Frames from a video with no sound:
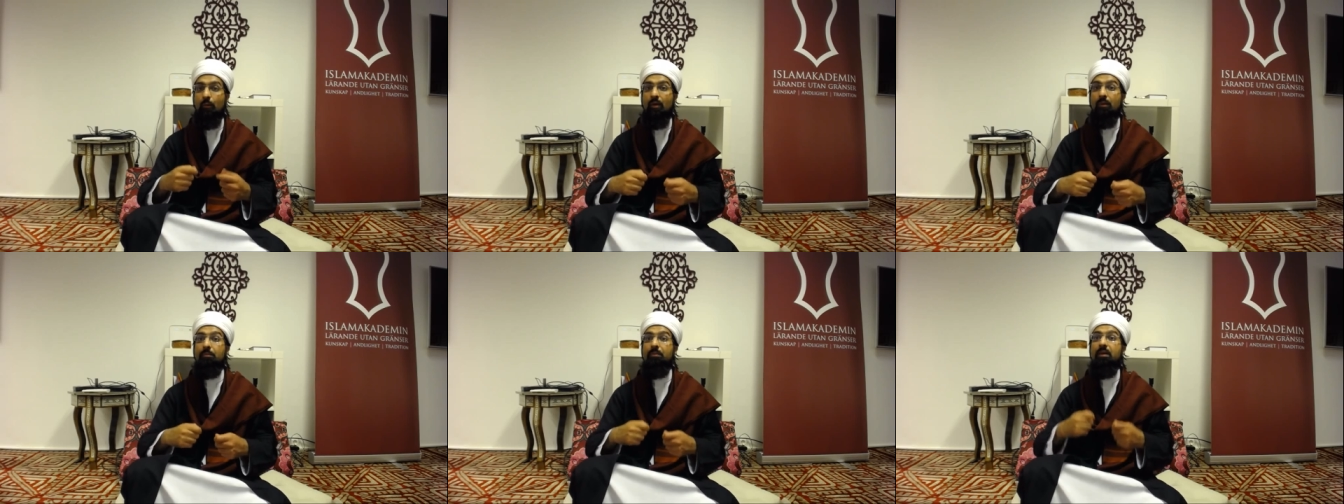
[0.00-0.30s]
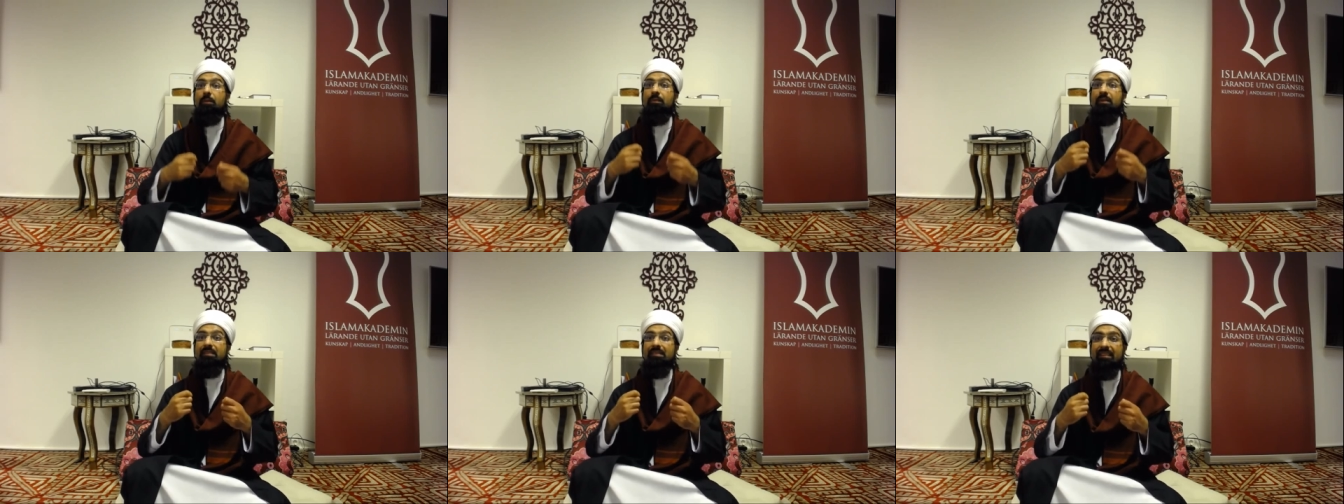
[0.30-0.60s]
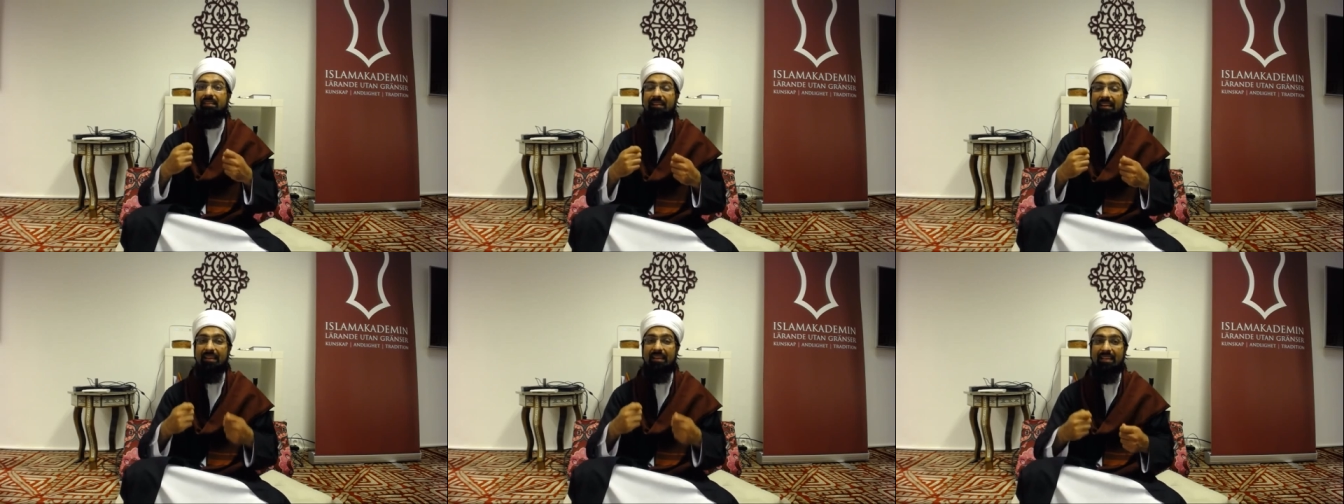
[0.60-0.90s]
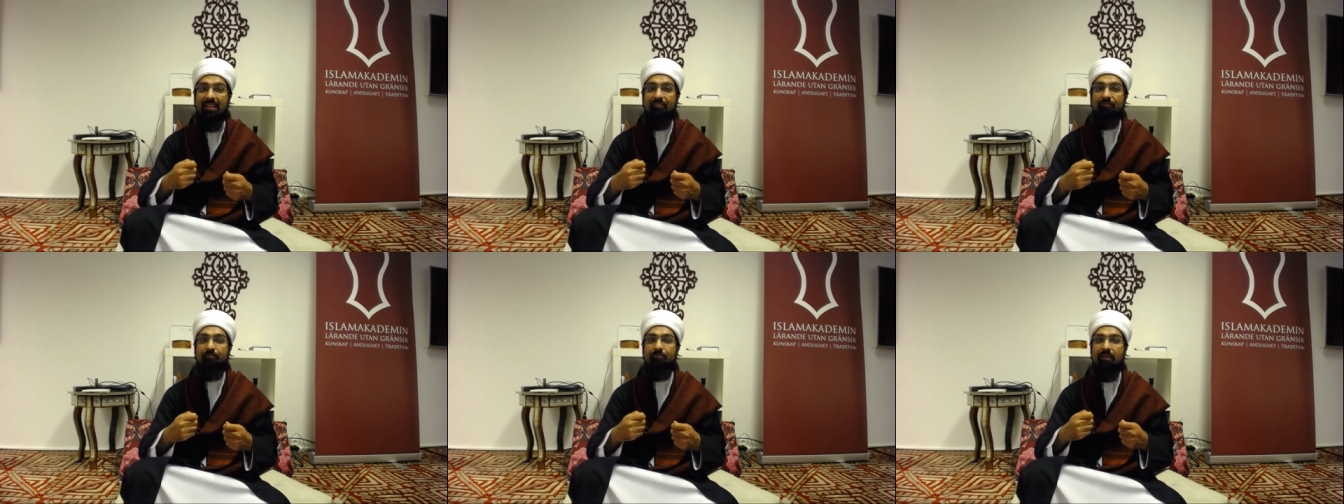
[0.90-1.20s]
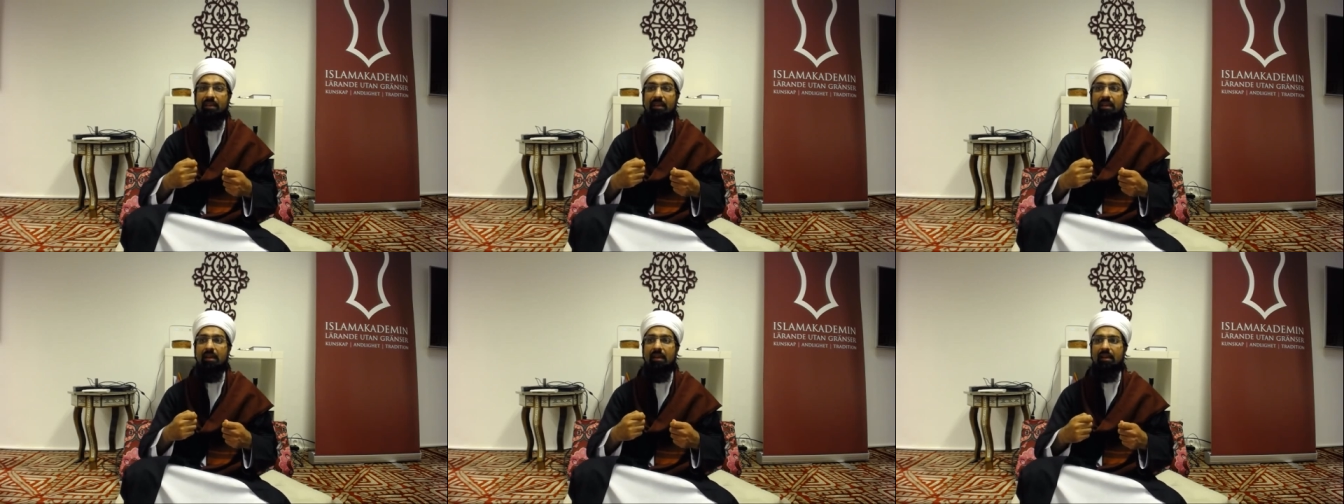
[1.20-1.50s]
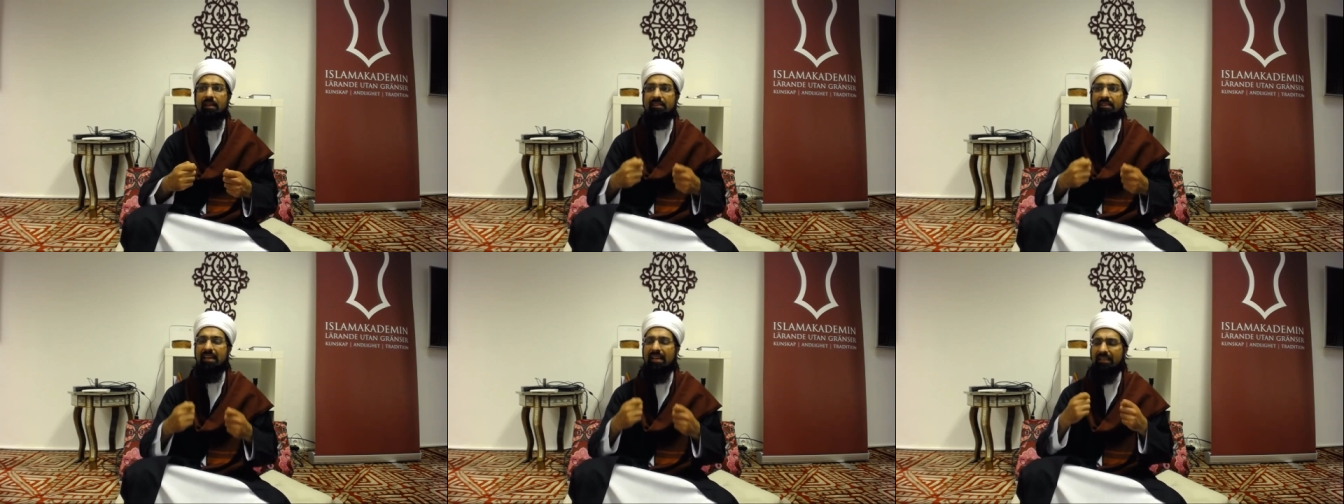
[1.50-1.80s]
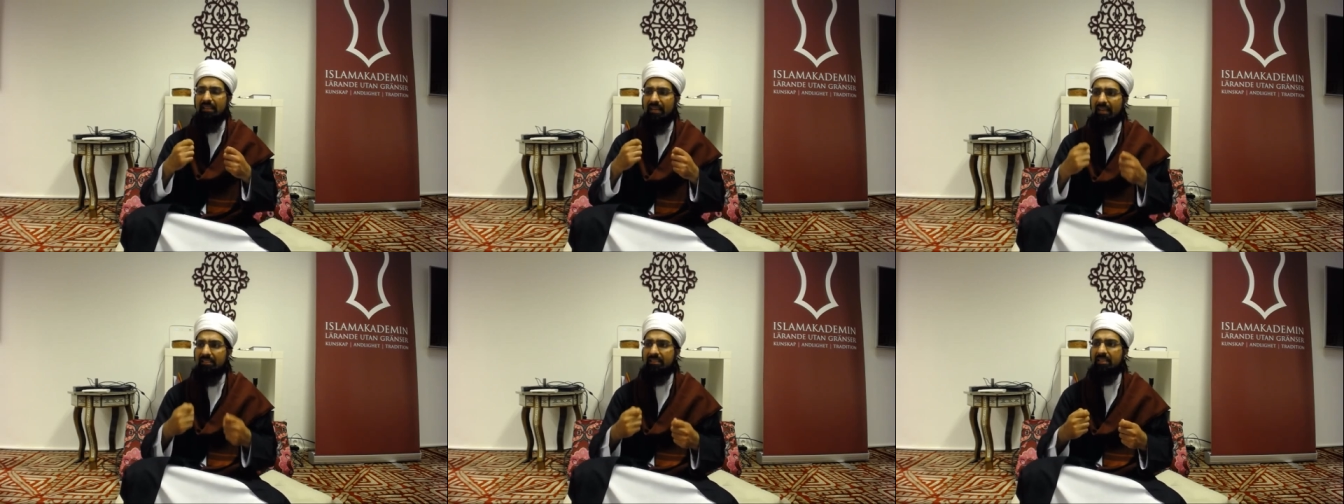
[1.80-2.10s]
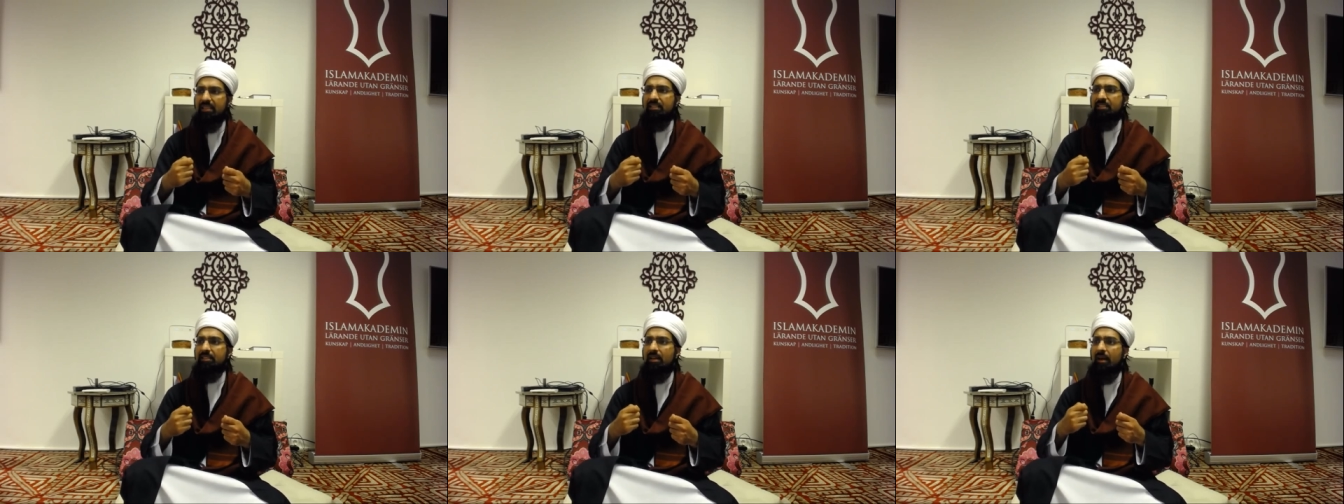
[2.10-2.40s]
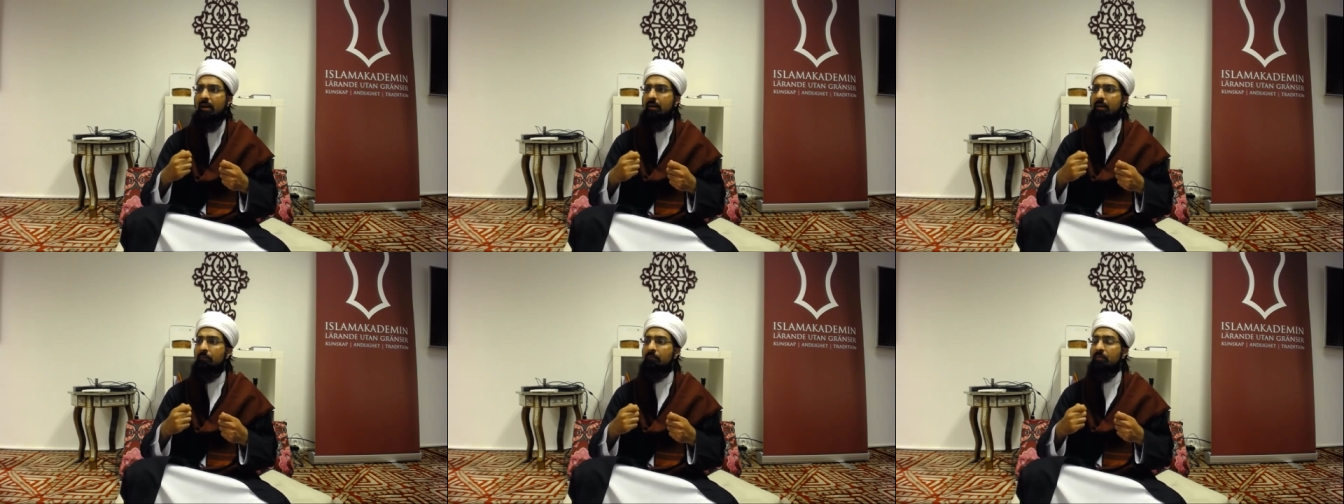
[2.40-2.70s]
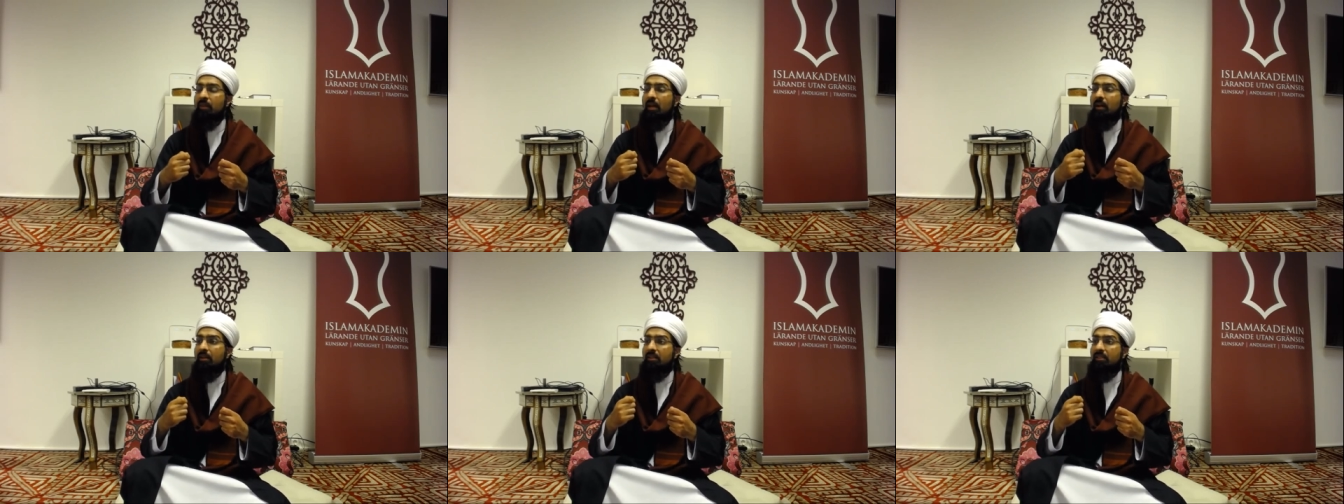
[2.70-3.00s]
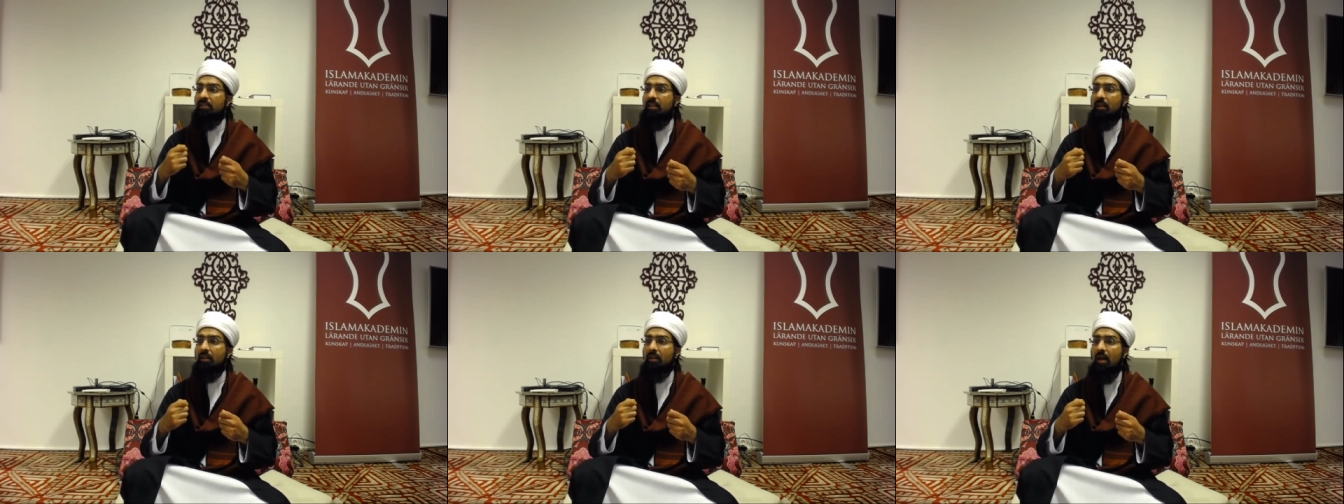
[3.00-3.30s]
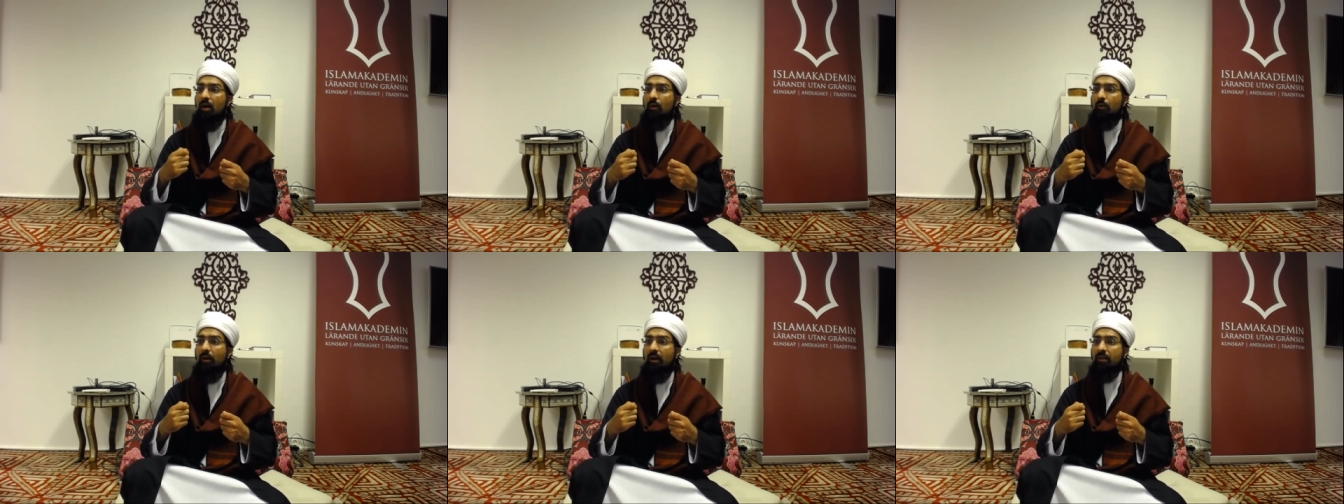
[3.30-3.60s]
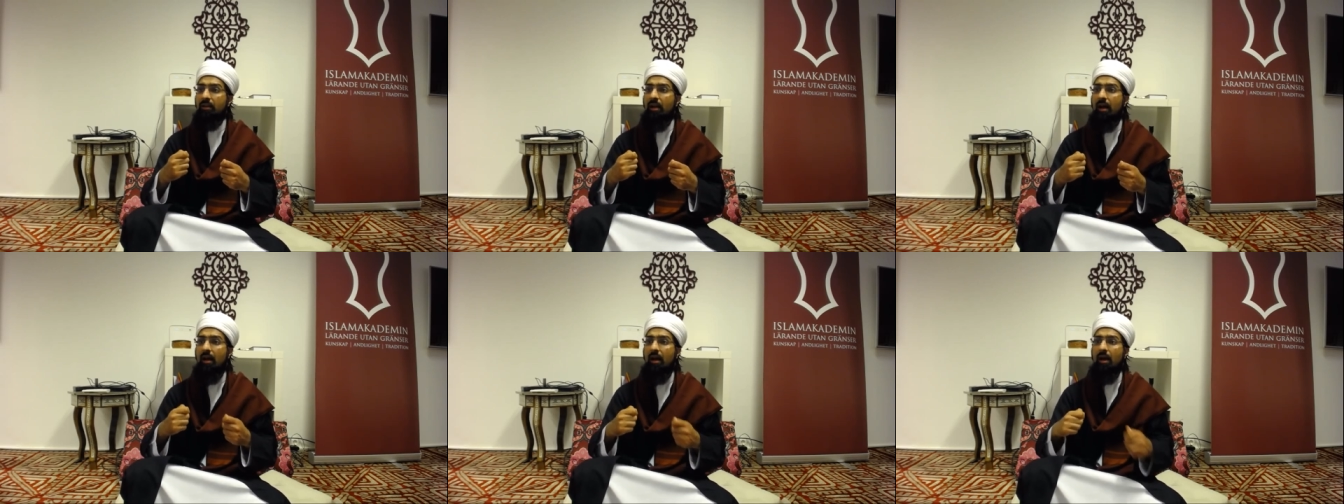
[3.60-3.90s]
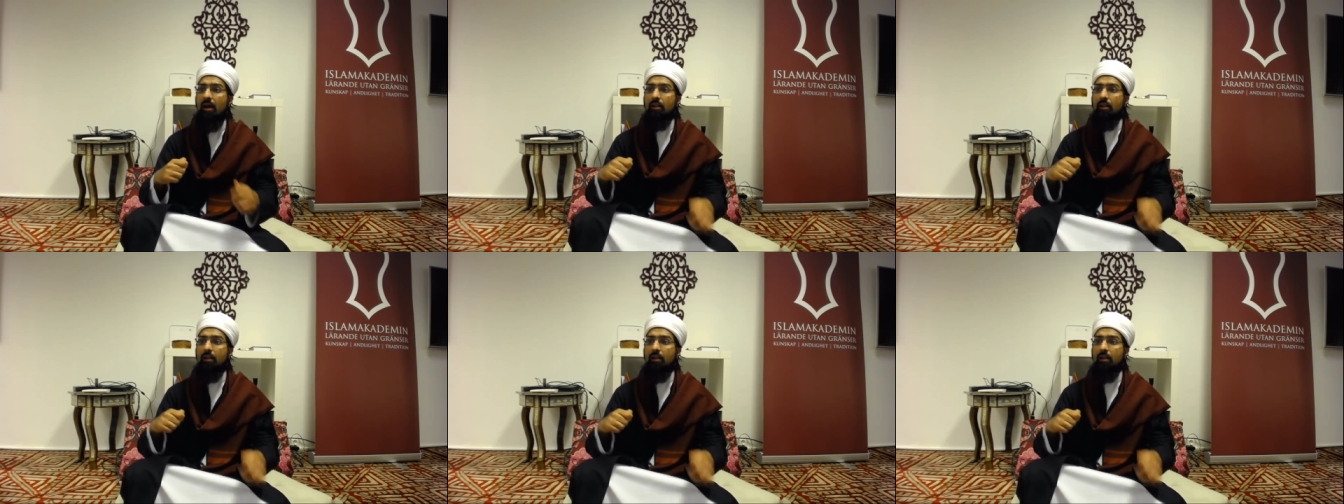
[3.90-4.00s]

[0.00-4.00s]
people didn't give me." That Khadija radiyallahu anha,